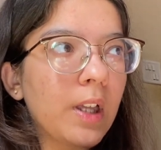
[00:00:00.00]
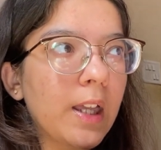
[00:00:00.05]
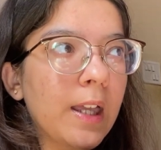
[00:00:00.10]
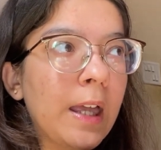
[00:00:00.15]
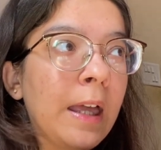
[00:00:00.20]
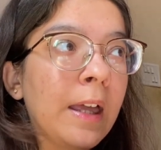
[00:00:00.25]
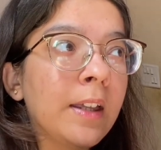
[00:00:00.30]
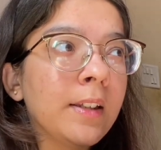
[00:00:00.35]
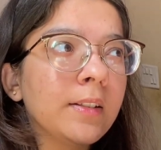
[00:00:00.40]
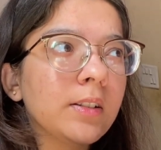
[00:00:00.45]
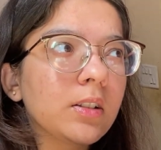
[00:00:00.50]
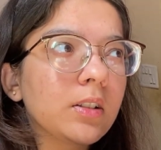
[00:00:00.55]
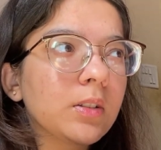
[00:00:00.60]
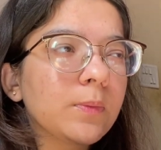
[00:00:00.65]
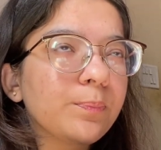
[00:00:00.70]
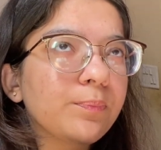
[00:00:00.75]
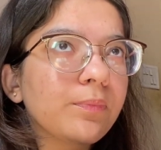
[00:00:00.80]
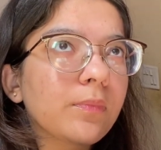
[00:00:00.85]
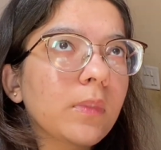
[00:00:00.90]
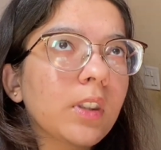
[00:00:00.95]
And
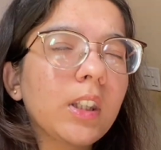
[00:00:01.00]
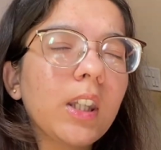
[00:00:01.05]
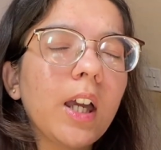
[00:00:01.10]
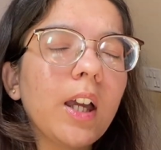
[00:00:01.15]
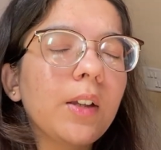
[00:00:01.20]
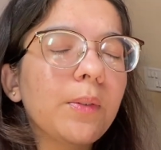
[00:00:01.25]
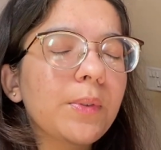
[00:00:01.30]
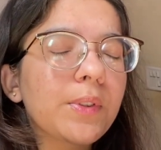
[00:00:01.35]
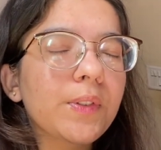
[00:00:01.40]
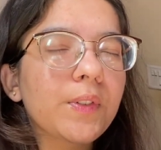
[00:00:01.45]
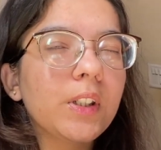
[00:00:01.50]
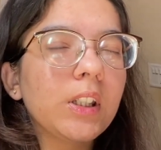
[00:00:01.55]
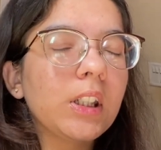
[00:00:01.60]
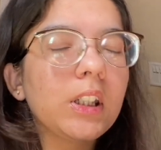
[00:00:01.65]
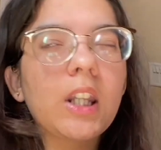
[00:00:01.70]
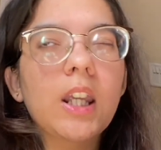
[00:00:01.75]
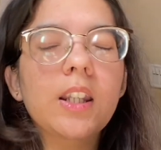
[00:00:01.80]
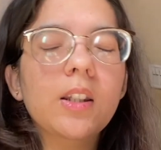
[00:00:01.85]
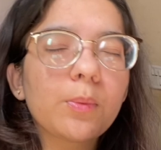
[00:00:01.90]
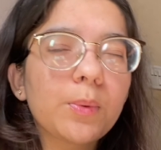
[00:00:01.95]
yeah, it was really
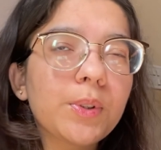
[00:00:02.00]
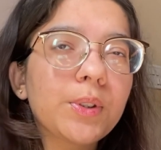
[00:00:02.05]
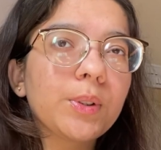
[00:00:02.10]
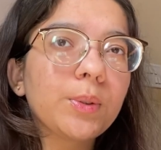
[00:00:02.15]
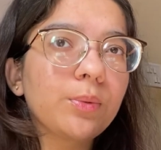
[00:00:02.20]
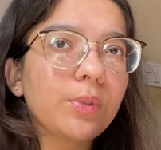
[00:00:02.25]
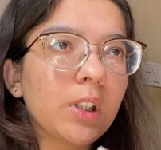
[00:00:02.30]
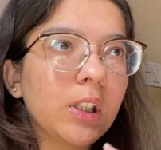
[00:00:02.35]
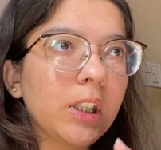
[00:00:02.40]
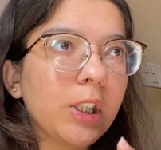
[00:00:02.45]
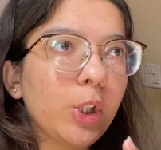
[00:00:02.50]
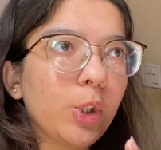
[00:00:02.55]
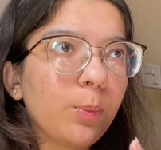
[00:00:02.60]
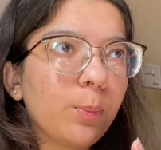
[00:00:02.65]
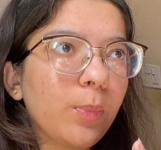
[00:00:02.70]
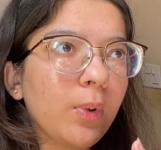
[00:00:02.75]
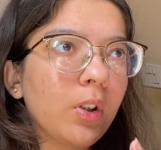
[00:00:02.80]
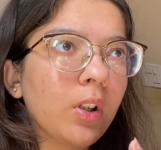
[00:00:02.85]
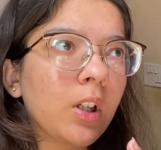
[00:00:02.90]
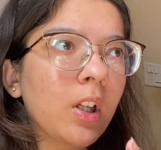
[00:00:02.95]
nice. It was a really
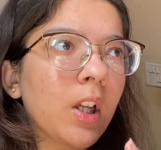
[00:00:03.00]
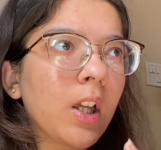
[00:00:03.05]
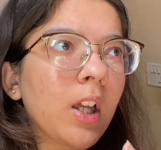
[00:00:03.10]
good book.